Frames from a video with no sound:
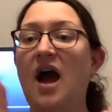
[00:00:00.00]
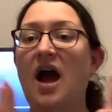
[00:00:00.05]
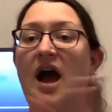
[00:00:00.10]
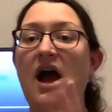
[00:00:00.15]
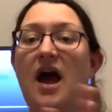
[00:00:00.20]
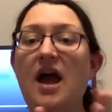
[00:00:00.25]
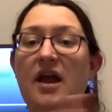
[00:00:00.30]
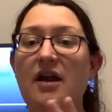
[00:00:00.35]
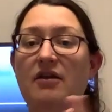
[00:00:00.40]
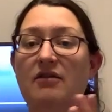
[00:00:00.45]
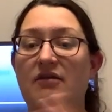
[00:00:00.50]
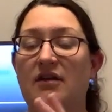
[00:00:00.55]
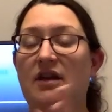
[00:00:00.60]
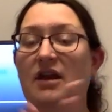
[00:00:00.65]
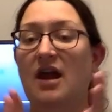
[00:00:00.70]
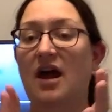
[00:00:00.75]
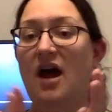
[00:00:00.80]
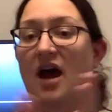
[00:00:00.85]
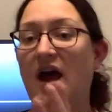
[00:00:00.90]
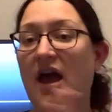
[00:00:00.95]
Higher
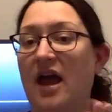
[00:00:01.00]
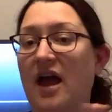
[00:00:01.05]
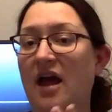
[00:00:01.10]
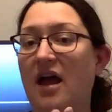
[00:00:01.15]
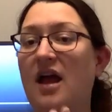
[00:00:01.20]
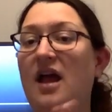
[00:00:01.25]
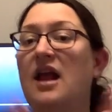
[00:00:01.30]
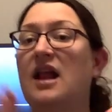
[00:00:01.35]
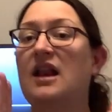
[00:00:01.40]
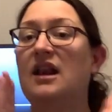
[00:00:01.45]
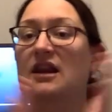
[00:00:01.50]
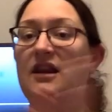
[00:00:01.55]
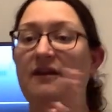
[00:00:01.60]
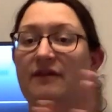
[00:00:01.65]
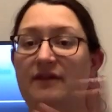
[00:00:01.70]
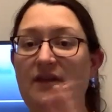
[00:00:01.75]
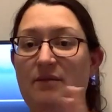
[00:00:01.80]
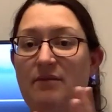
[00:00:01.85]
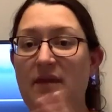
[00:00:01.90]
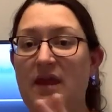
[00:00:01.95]
and higher,
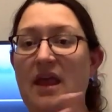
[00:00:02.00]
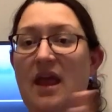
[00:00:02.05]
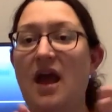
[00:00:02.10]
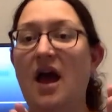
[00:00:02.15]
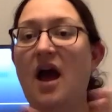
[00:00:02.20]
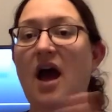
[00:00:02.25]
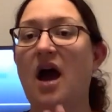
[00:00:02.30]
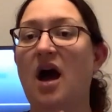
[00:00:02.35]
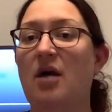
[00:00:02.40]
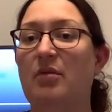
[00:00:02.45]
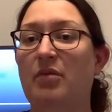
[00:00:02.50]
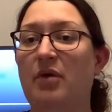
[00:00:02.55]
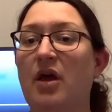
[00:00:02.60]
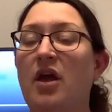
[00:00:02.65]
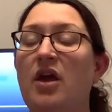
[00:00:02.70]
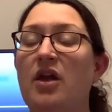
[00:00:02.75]
lifting me up.